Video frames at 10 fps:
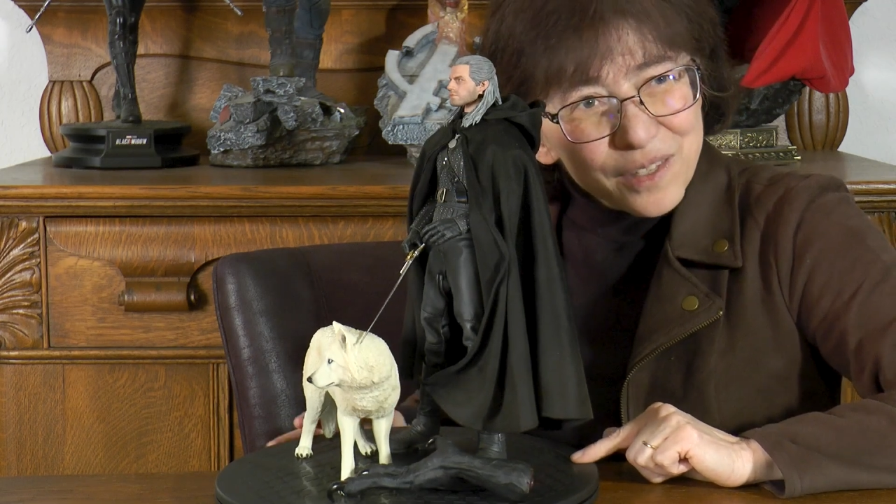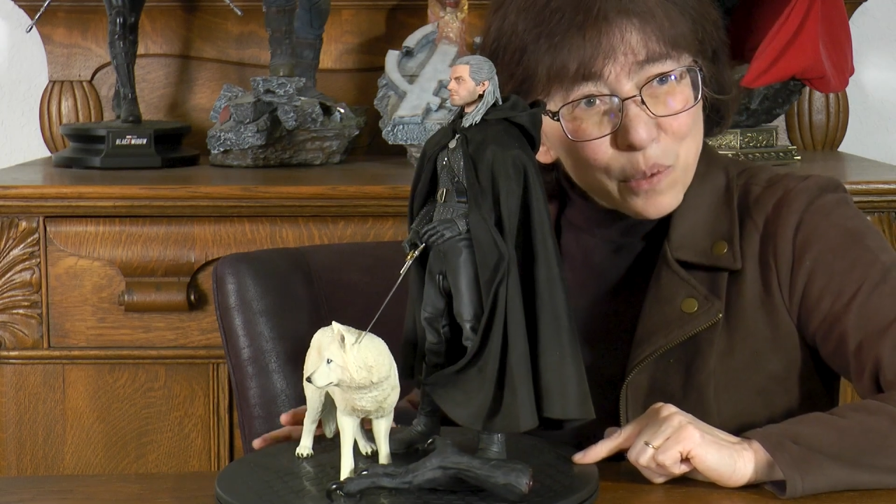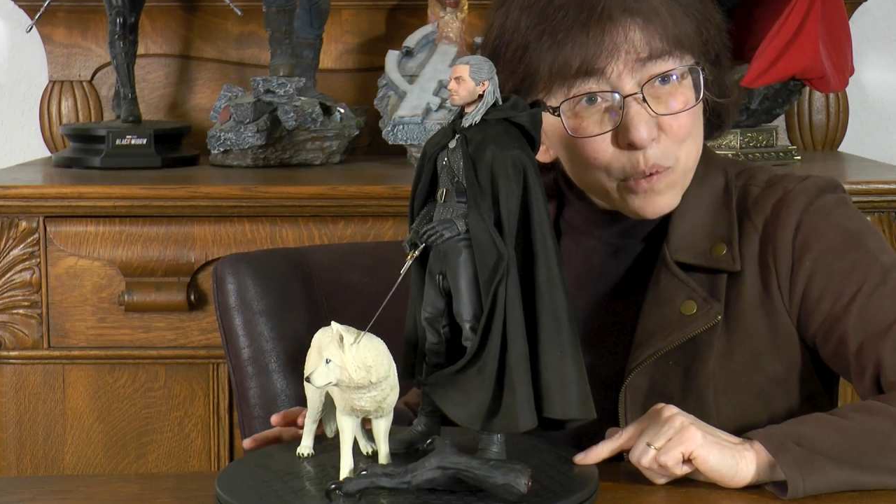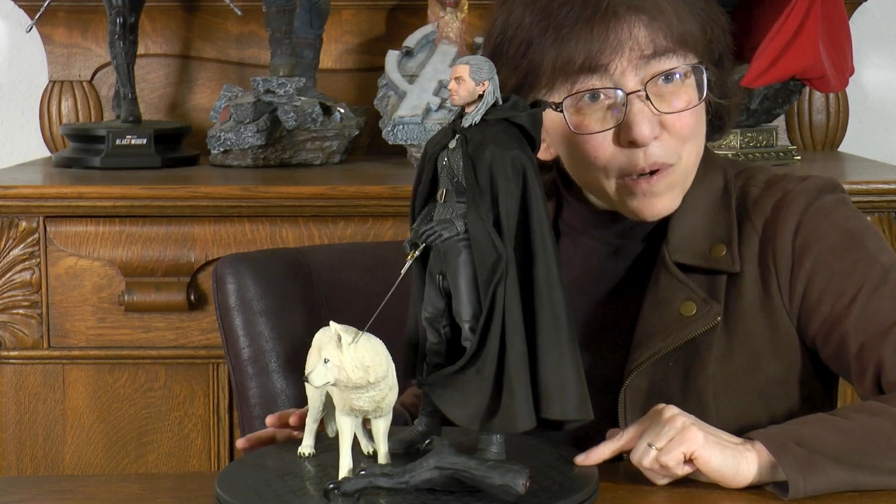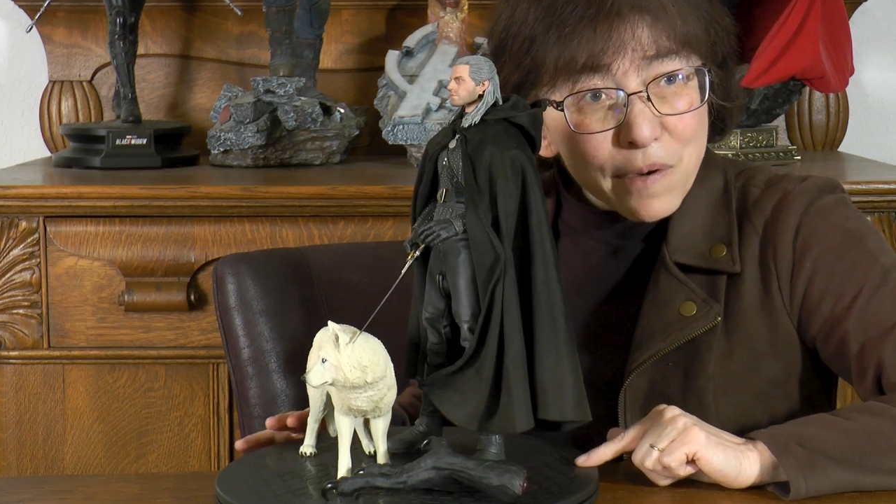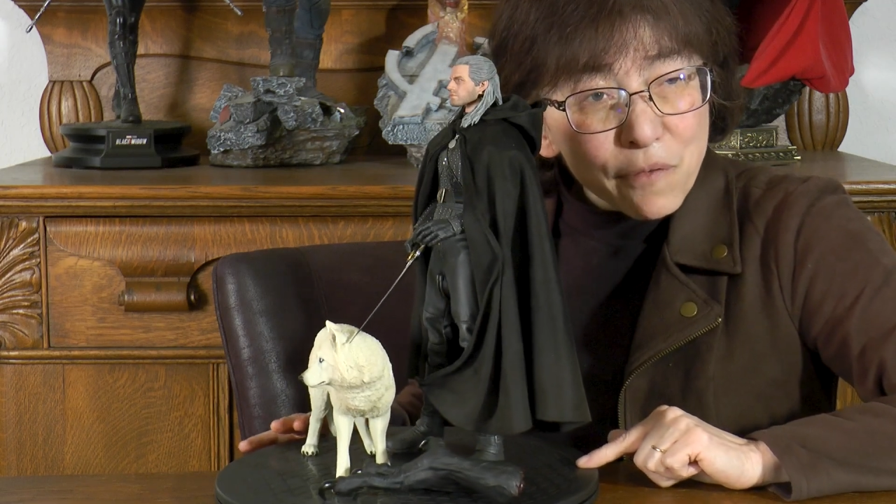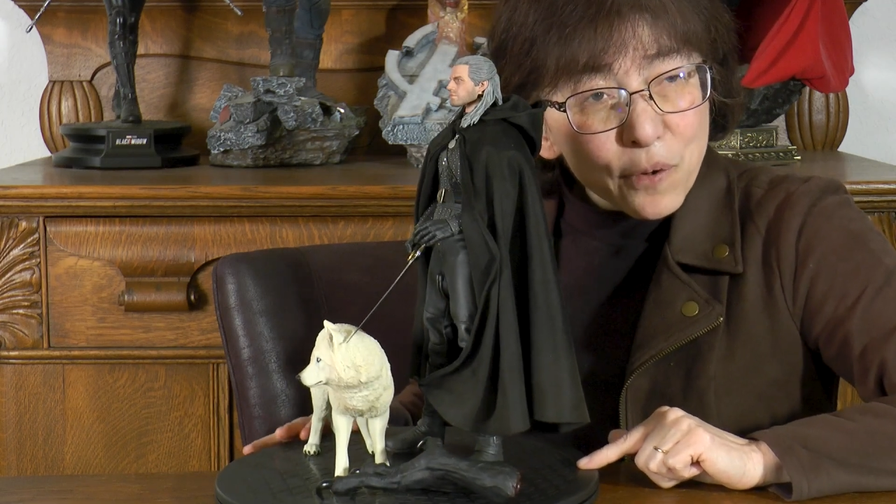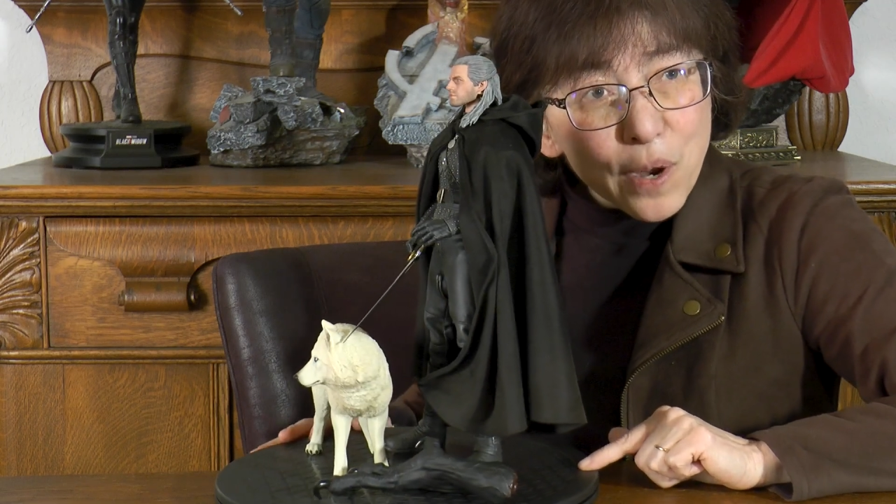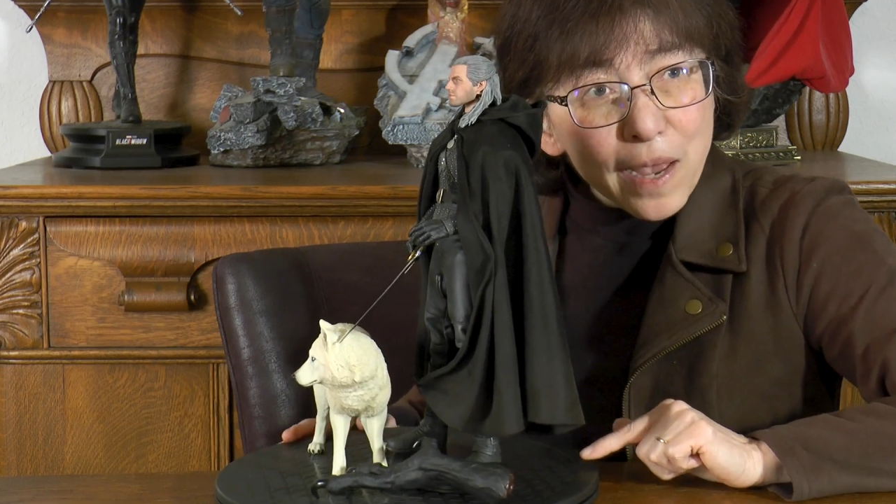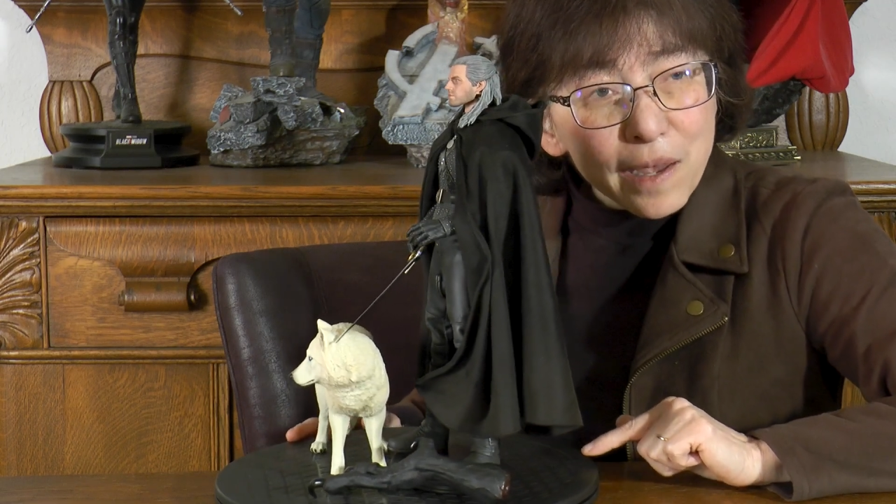So I'm trying to
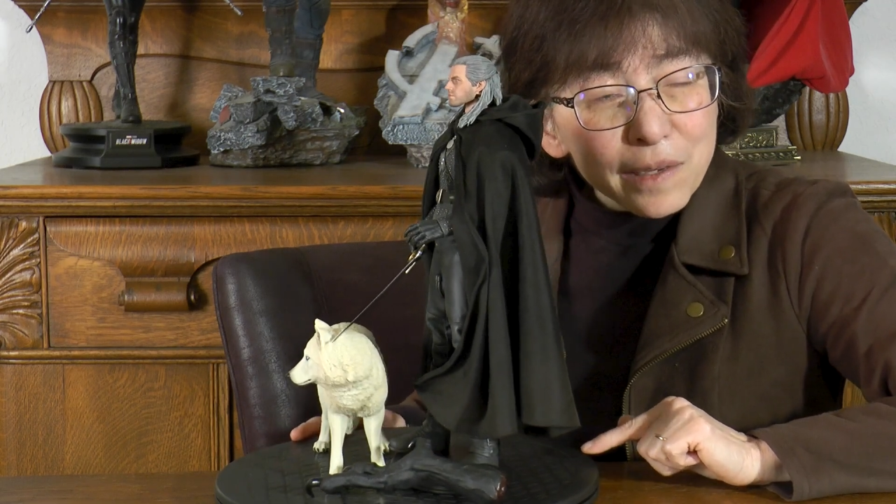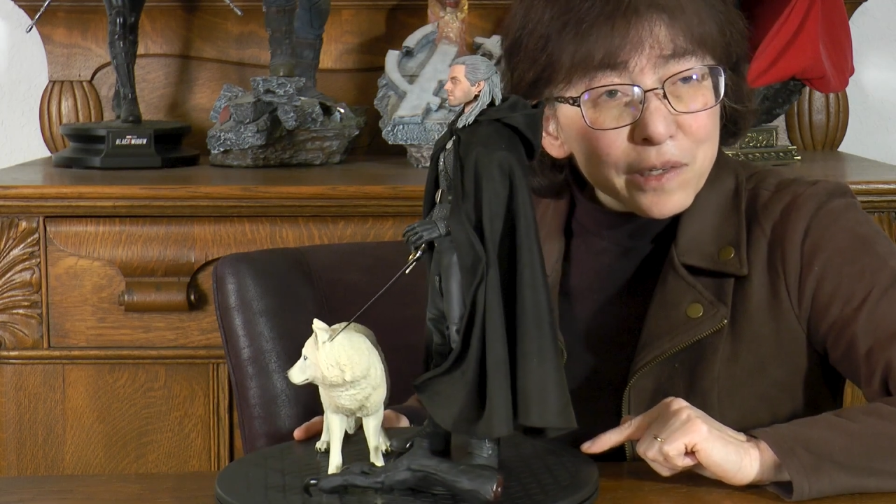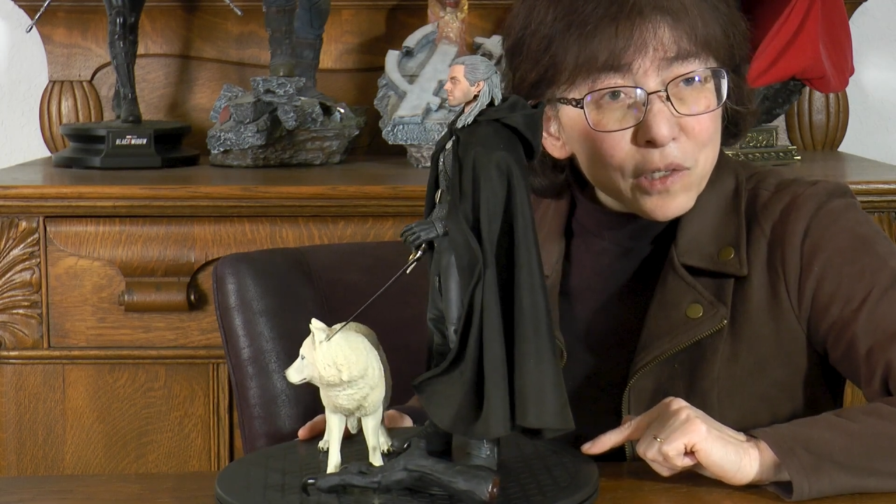figure out how to